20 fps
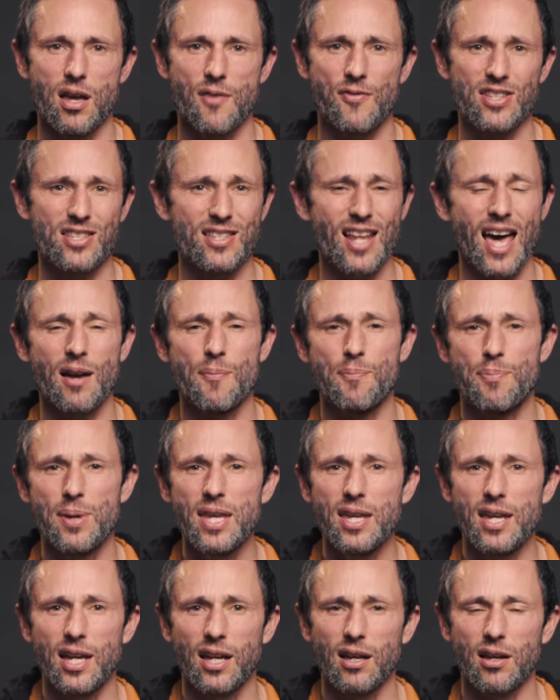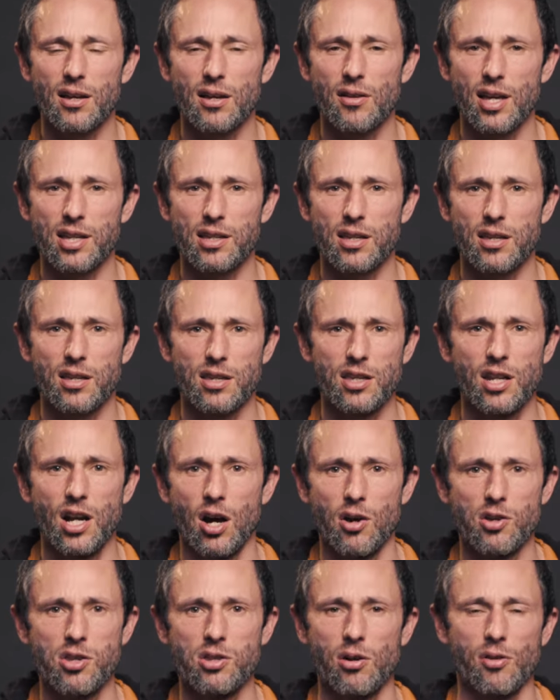If it's not a being, like, you
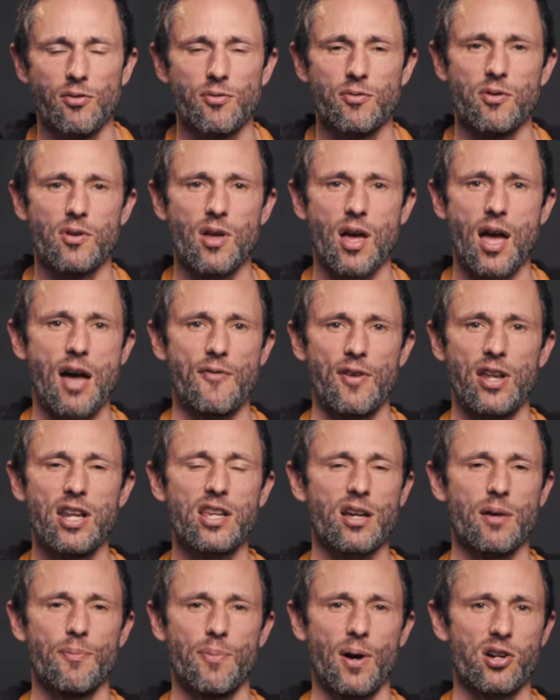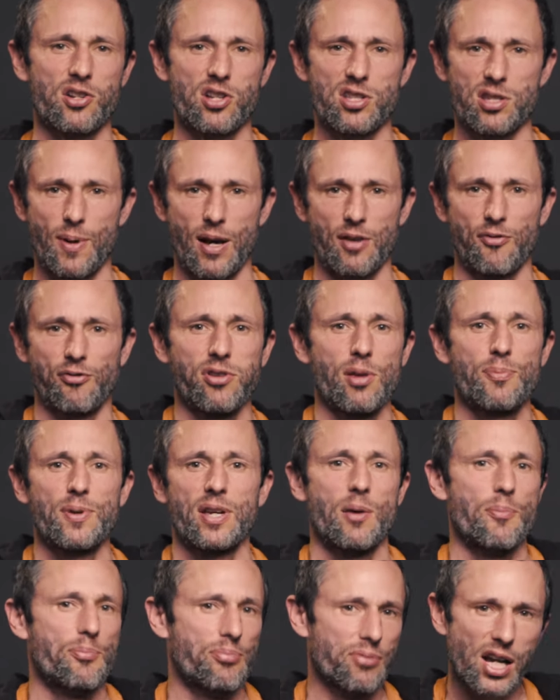know, you don't have any compunctions about
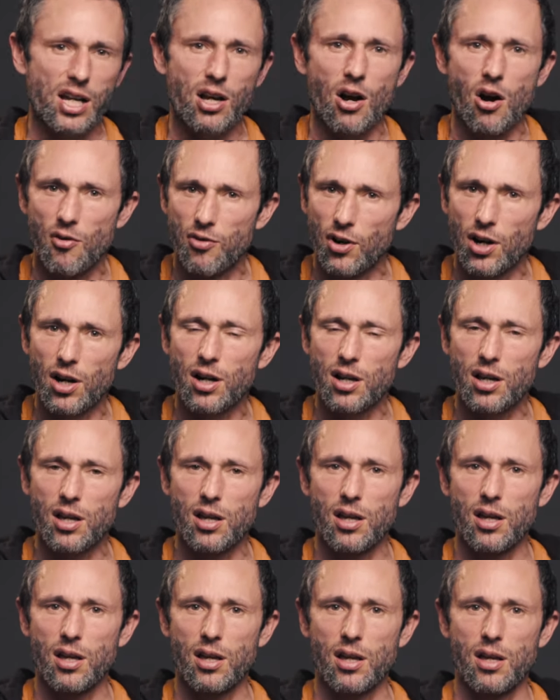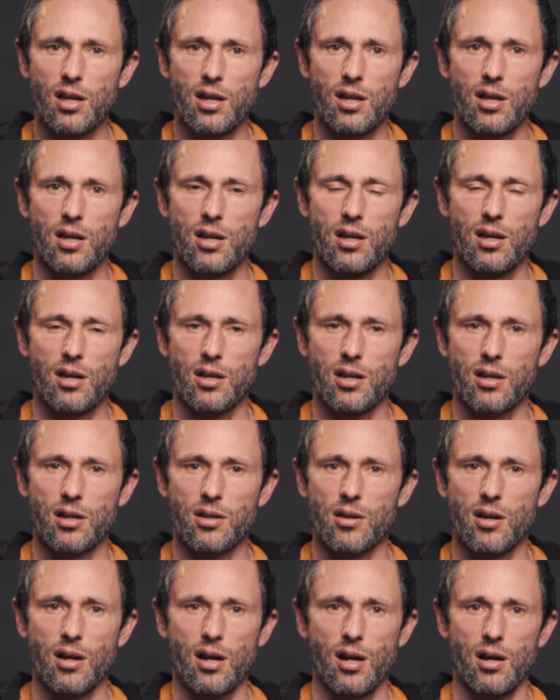flipping a brick over.
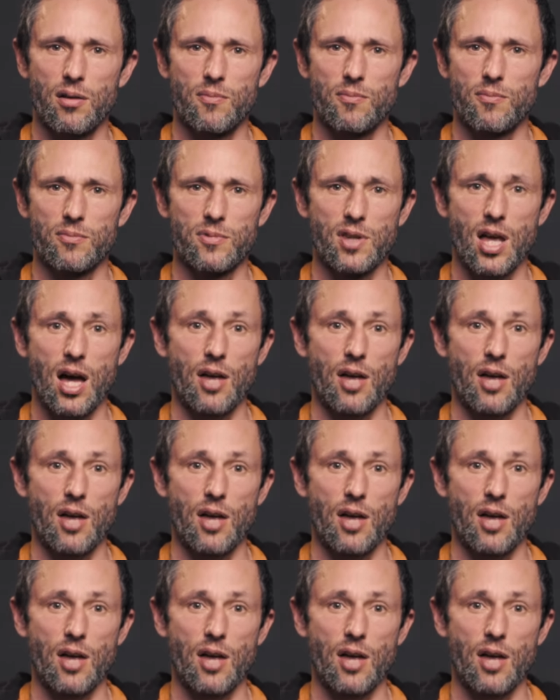Um,